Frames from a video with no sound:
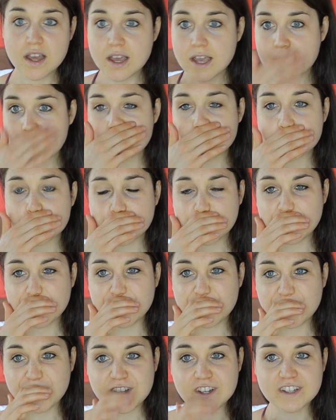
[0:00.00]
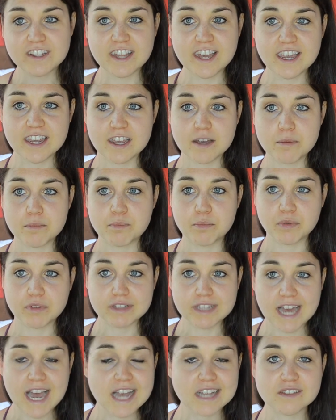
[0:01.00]
it's going to feel like
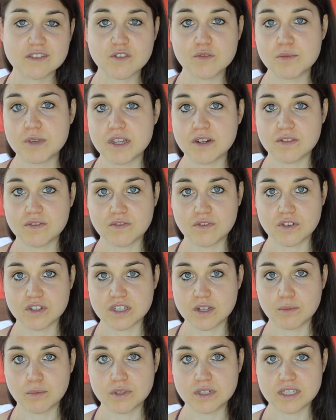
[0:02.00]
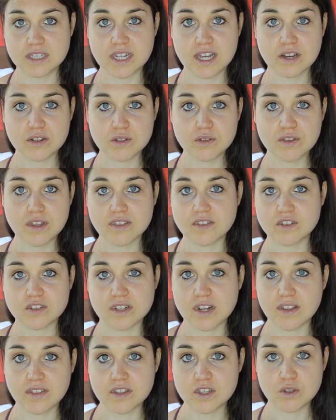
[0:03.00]
blasphemy for someone to tell you that there's
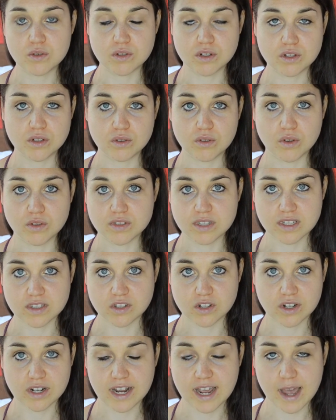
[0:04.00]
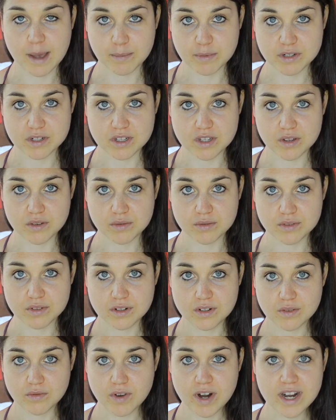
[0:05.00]
nothing you can do, those things are going to happen to you.
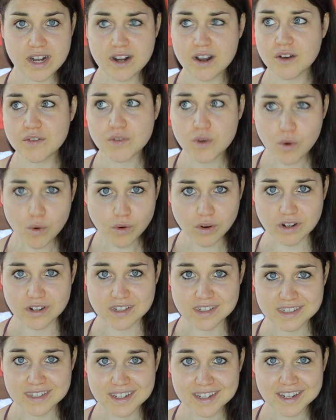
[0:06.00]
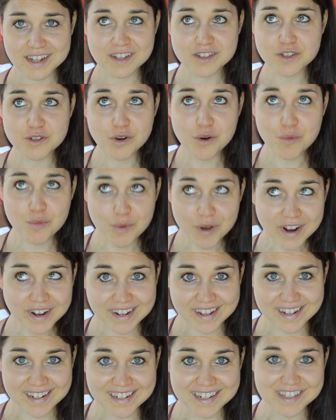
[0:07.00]
Right? Of course. Because you don't want
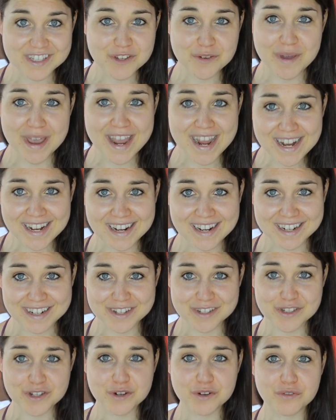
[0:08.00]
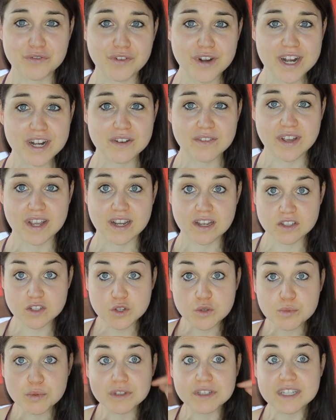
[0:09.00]
it, because you hate it, because you're afraid of it, because
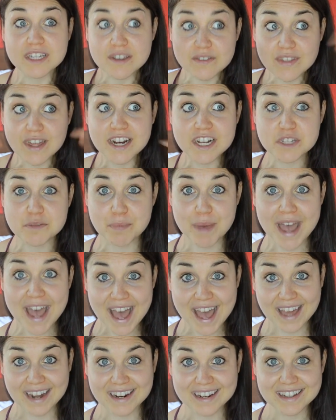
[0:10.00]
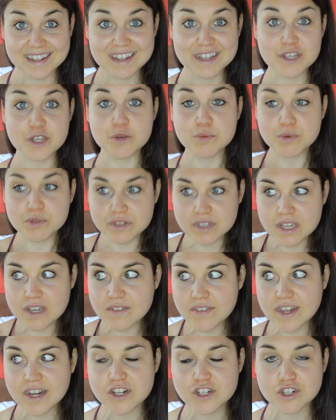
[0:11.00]
you believe that it's bad. You believe
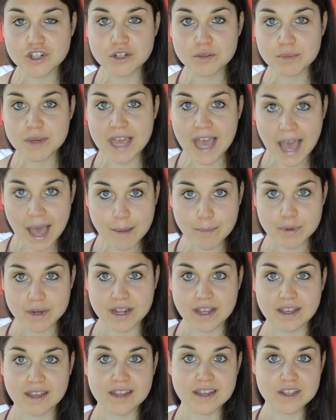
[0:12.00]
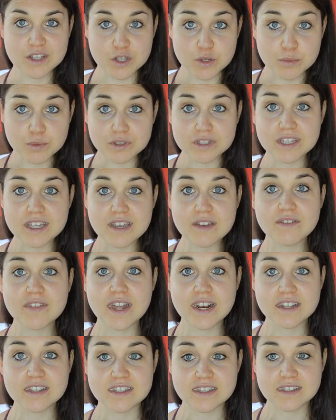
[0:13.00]
that it shouldn't be happening. You believe
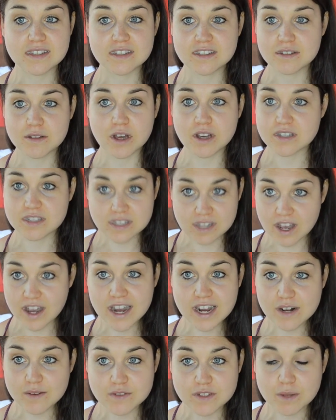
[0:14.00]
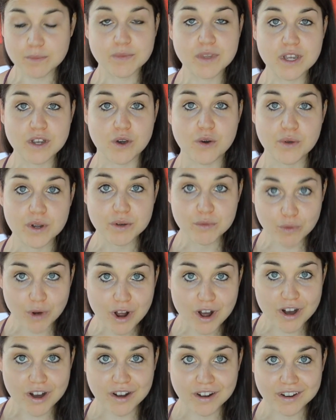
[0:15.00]
that it's a sign of something going
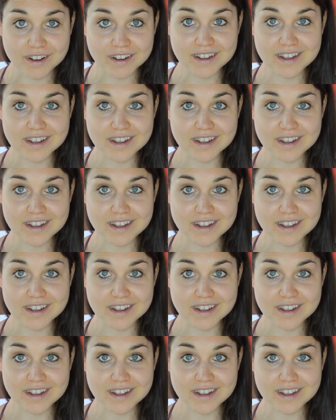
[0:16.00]
wrong.